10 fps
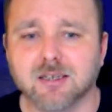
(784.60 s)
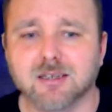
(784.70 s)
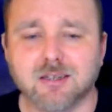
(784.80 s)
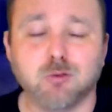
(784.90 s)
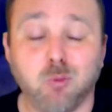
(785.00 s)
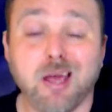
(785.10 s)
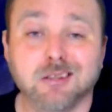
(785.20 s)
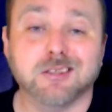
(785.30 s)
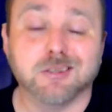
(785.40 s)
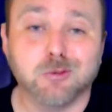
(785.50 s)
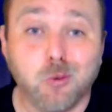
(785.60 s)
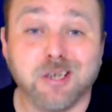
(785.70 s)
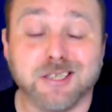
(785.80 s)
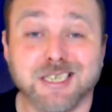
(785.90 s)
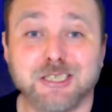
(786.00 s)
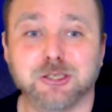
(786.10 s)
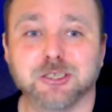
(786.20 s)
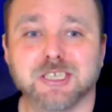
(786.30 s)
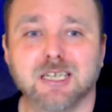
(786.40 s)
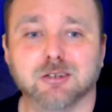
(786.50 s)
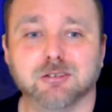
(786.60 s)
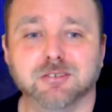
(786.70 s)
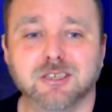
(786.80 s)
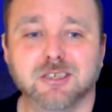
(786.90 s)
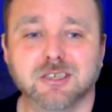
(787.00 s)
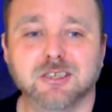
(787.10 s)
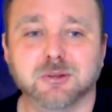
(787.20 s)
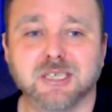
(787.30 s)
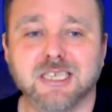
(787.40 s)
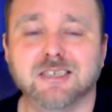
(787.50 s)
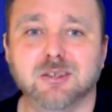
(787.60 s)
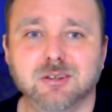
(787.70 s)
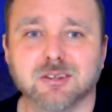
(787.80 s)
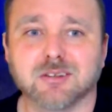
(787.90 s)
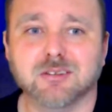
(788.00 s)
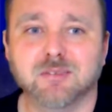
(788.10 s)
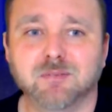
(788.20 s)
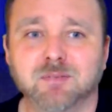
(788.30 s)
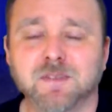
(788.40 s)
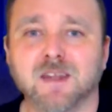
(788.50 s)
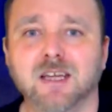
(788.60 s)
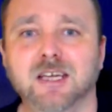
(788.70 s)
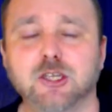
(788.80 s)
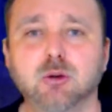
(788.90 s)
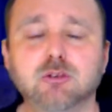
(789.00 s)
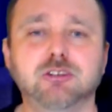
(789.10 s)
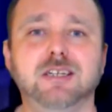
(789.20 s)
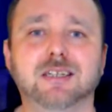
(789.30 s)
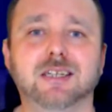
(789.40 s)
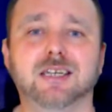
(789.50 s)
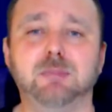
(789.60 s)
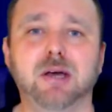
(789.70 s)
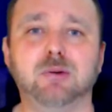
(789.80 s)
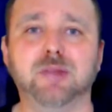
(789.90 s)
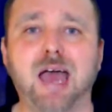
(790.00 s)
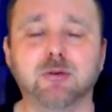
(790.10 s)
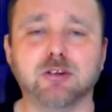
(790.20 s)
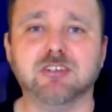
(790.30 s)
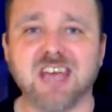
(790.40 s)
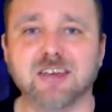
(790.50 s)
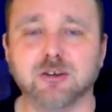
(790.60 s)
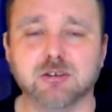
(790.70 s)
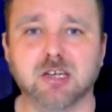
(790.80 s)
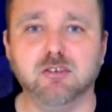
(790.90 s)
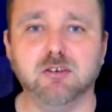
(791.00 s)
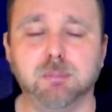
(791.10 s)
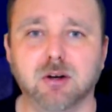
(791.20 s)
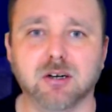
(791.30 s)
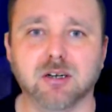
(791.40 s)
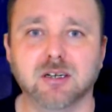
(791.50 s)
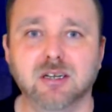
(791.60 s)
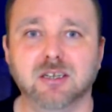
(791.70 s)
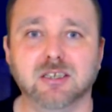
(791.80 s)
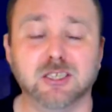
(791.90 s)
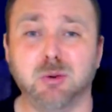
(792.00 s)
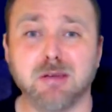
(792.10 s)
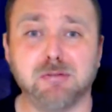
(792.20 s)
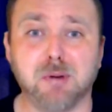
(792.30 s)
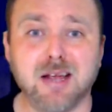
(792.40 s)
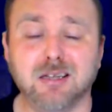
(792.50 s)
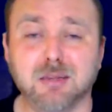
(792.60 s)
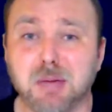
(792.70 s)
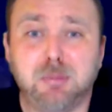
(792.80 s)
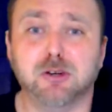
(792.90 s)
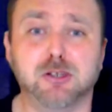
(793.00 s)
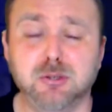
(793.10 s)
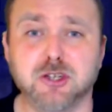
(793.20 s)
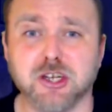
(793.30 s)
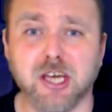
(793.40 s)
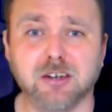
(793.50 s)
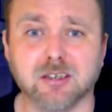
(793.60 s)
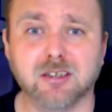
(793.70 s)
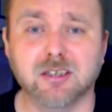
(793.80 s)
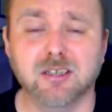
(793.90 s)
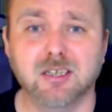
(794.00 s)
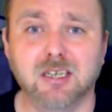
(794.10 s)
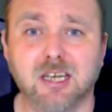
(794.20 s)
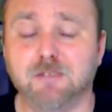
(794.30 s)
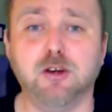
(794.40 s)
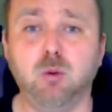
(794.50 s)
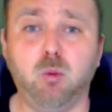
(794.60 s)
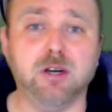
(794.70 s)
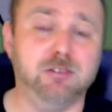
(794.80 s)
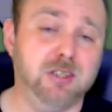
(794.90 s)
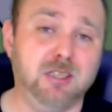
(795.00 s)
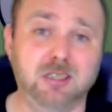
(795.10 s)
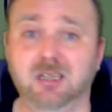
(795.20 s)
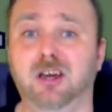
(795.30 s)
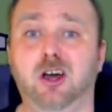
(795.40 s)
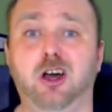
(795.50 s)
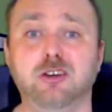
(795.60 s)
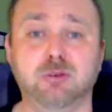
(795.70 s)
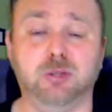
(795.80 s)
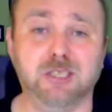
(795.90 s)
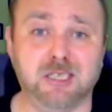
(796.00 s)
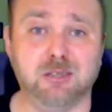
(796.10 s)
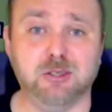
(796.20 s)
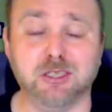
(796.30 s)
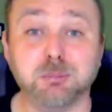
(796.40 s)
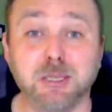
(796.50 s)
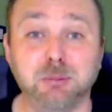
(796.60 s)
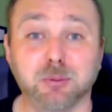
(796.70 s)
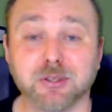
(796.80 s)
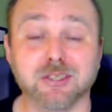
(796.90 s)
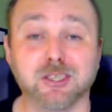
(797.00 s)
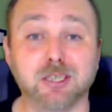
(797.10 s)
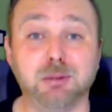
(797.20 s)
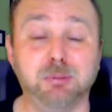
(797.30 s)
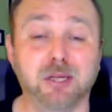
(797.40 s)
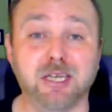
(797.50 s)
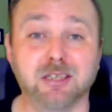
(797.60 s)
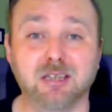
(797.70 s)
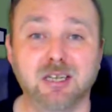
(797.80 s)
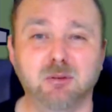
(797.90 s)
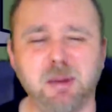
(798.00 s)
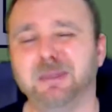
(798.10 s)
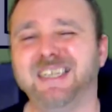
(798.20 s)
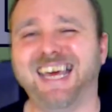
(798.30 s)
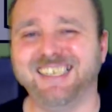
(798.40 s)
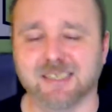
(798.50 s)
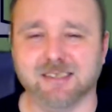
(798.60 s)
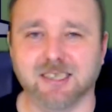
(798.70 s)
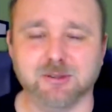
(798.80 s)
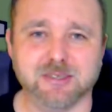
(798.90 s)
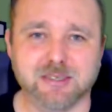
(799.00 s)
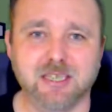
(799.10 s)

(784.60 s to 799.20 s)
as well as criticize yourself. You need to do this. You also need to think about how to set yourself apart, because quite frankly, maybe you're too generic. If you're one of the hundreds of thousands of people that's going to be playing, well, maybe tens of thousands,